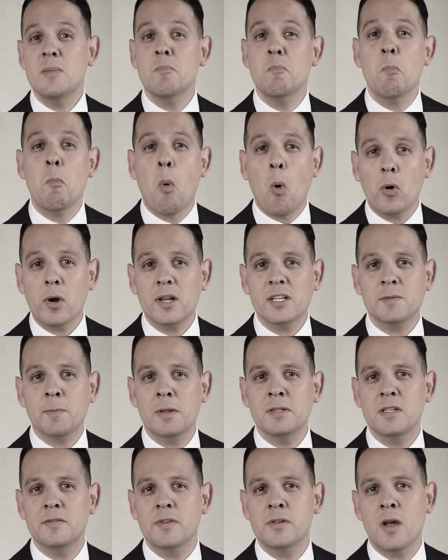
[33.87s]
that and how it
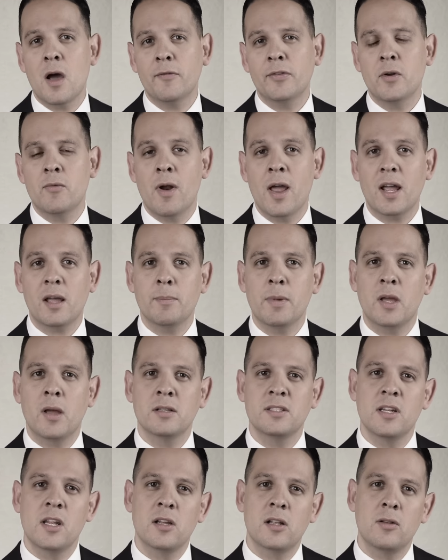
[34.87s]
applies to suits
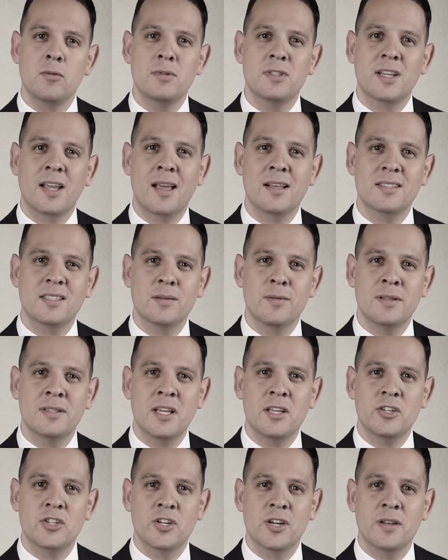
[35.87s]
and other items,
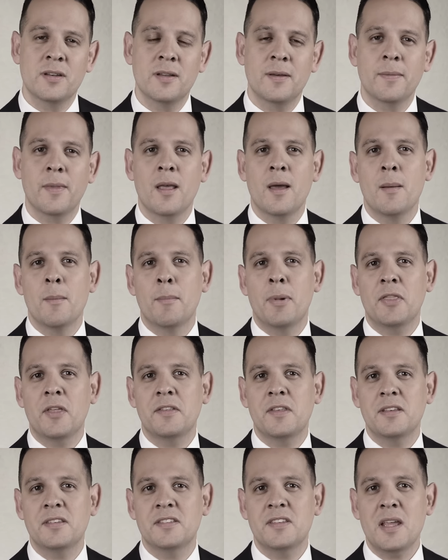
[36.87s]
please check out this
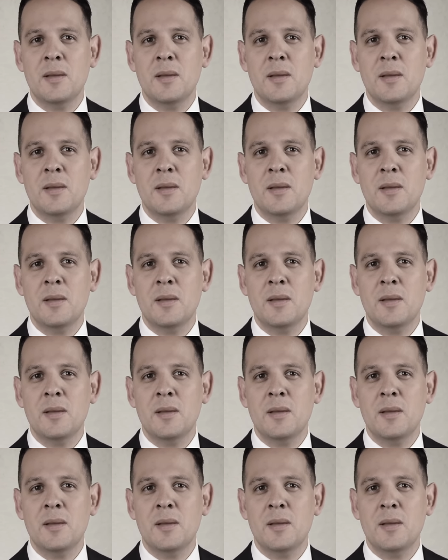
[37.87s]
video.